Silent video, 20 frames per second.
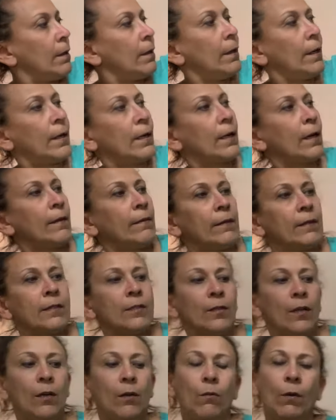I got this
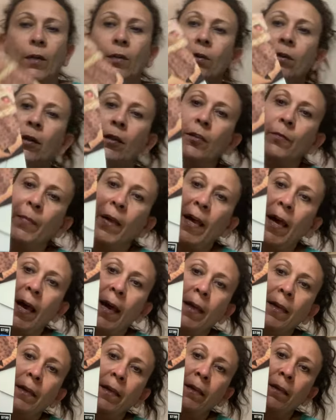watercolor pad